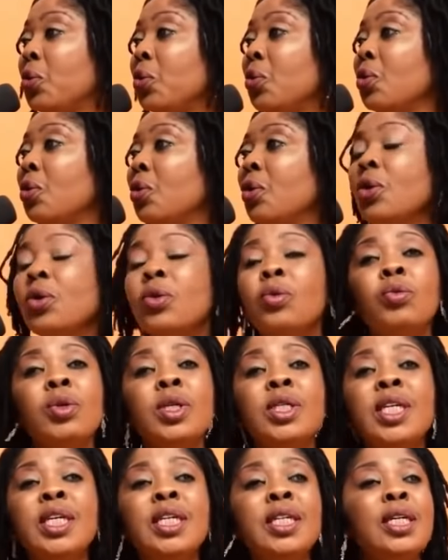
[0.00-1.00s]
though.
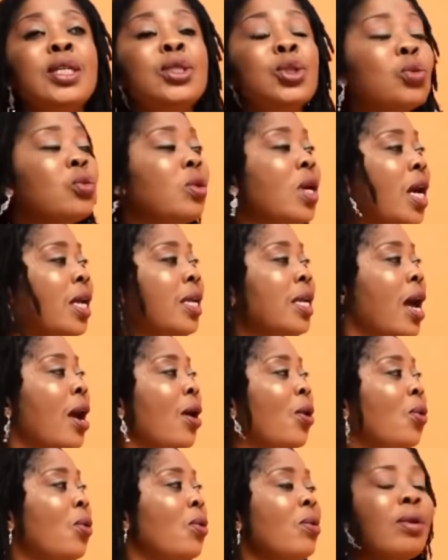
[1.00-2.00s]
We did it together.
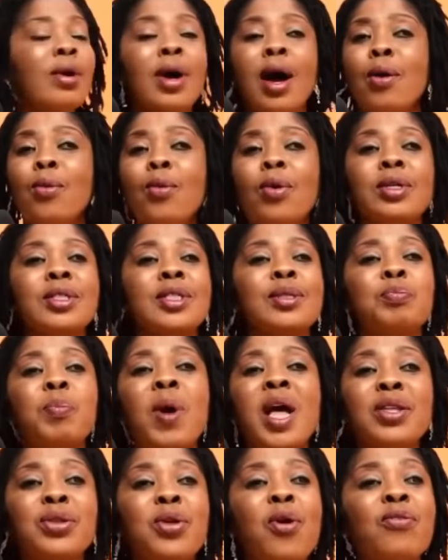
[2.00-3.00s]
Oh. I was
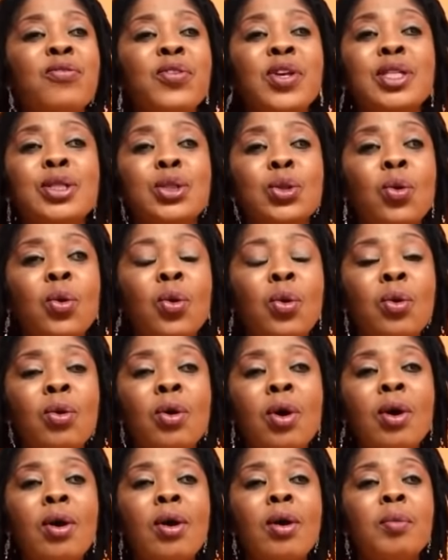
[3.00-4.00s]
part of it,
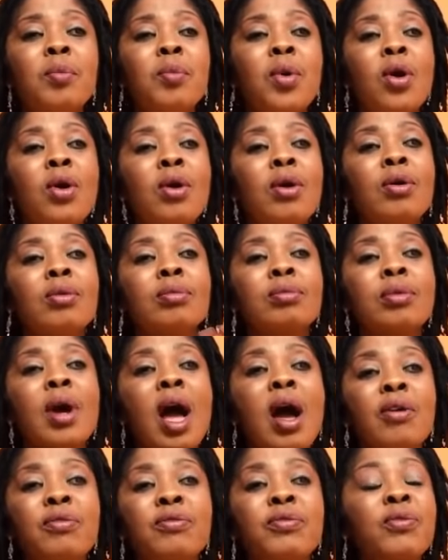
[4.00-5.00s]
oh. But
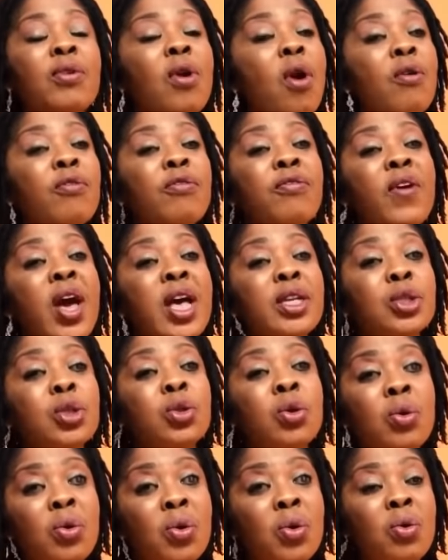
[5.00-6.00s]
I've confessed,
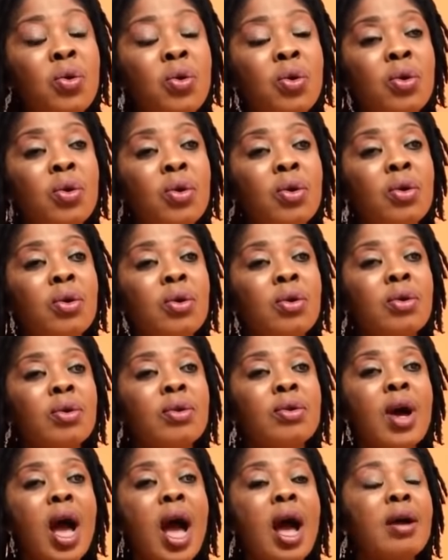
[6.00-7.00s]
oh.
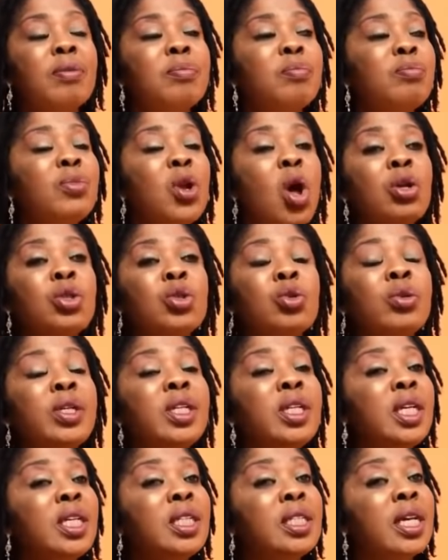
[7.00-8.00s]
I'm not
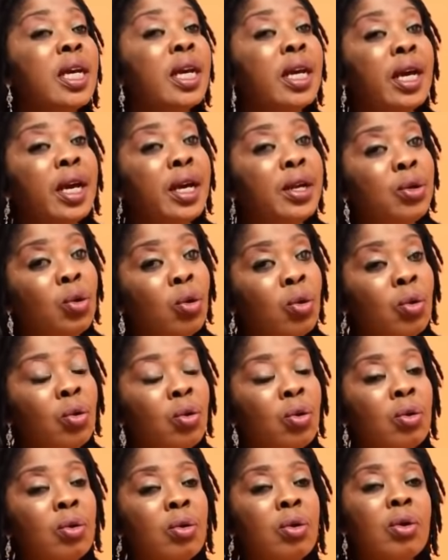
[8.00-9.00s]
doing it again,
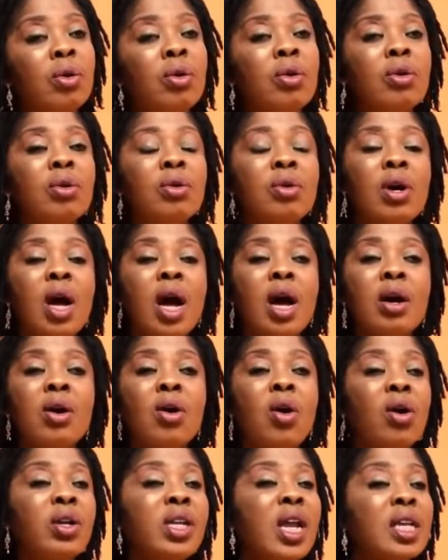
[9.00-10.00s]
oh. And
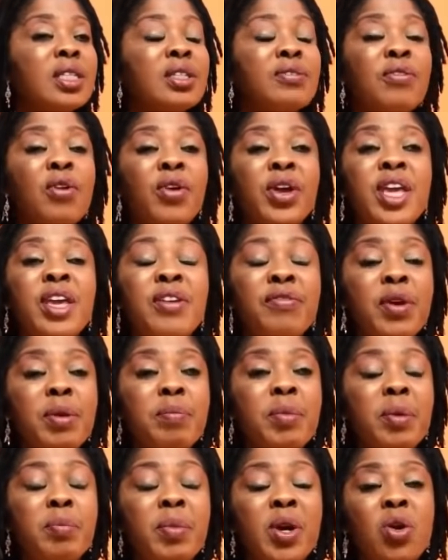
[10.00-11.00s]
God has
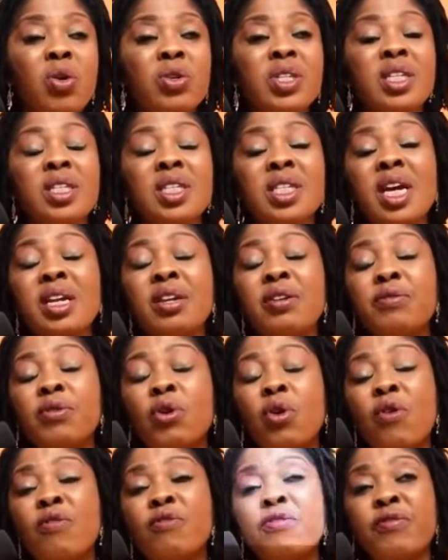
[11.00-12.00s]
forgiven me because he said if you
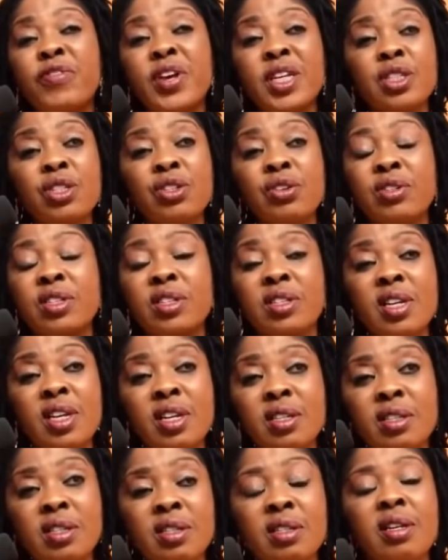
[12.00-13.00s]
confess your
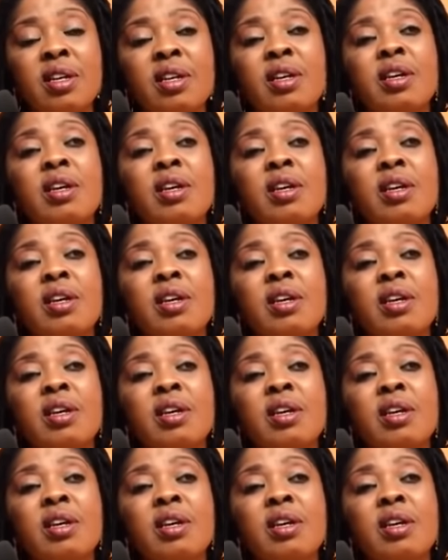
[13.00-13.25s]
sins,